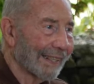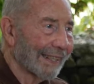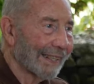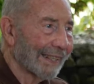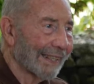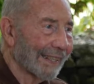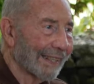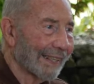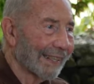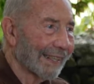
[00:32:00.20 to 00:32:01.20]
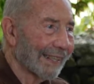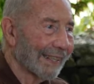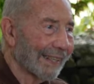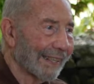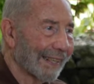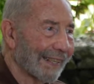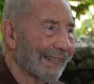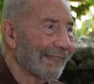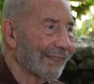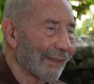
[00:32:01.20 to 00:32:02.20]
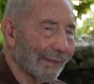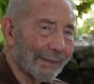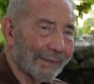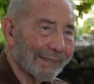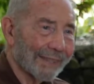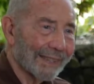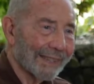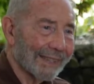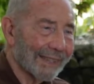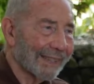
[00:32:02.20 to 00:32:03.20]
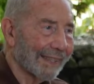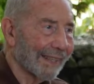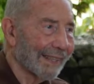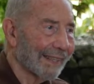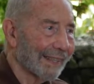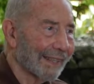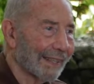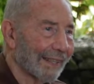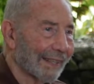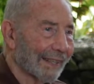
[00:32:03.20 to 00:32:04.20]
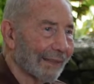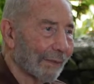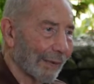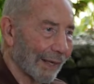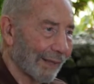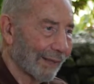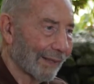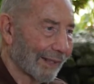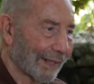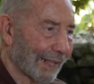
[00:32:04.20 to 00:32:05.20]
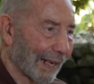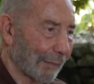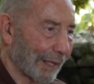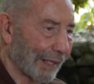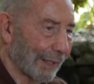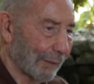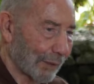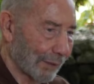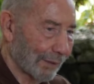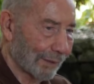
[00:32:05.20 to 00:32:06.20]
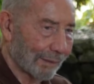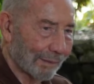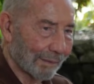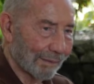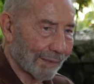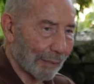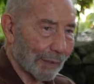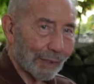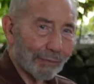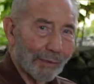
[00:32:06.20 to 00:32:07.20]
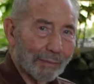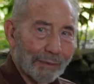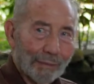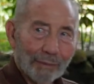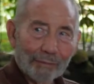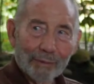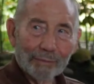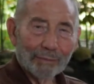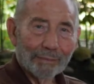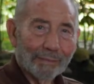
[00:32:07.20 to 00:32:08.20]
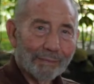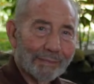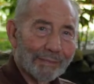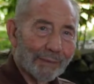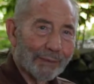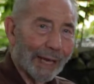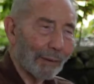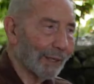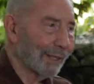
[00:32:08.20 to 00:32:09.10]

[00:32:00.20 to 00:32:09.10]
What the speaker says: Yeah. You know him. Yeah. Well, I mean, he was typical from someone from Malawi,